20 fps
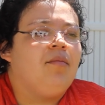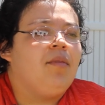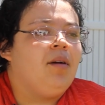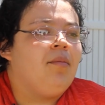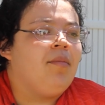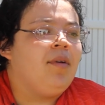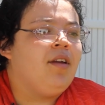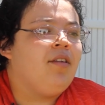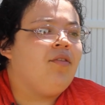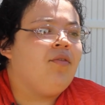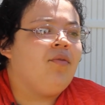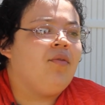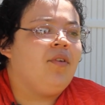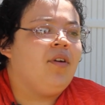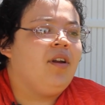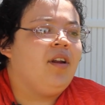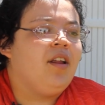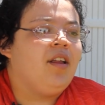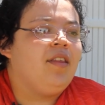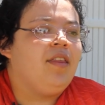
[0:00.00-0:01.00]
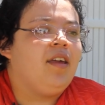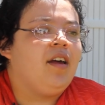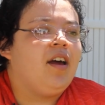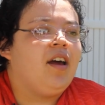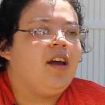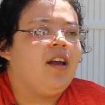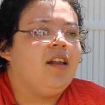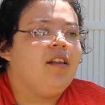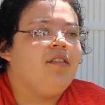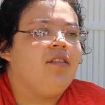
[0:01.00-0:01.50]
And my best friend
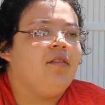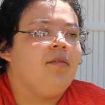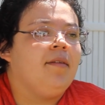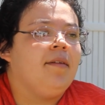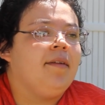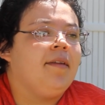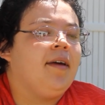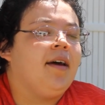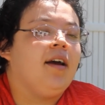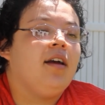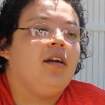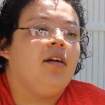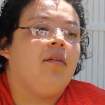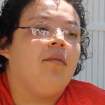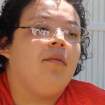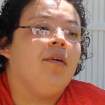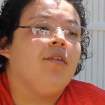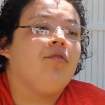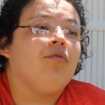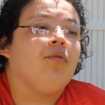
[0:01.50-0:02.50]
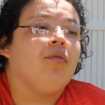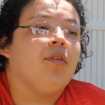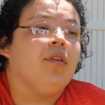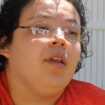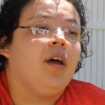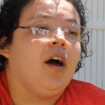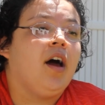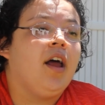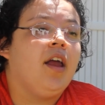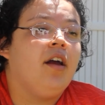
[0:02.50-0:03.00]
at that, someone that I can always
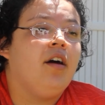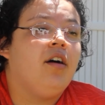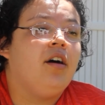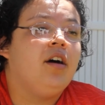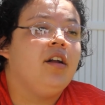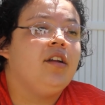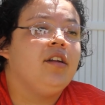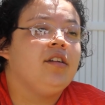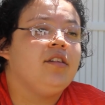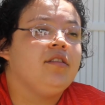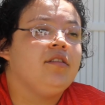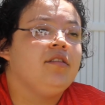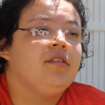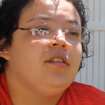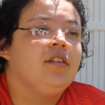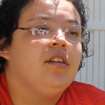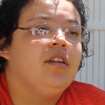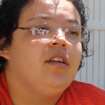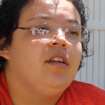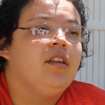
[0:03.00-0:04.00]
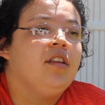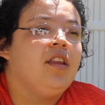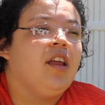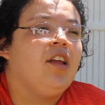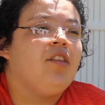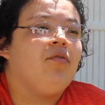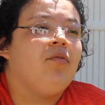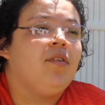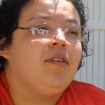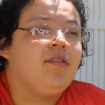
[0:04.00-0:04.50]
rely on.
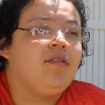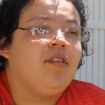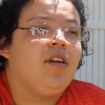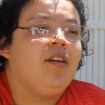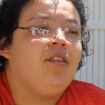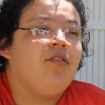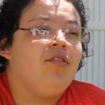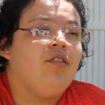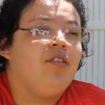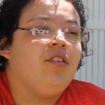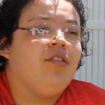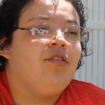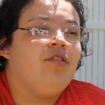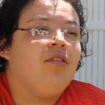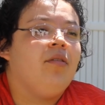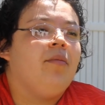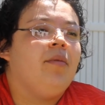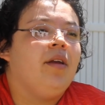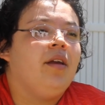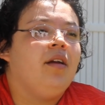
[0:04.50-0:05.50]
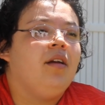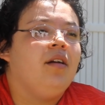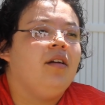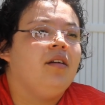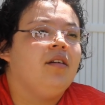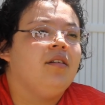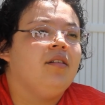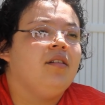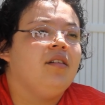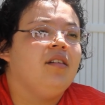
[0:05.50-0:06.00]
That's what Gracen is to
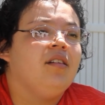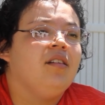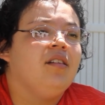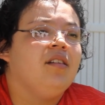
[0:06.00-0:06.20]
me.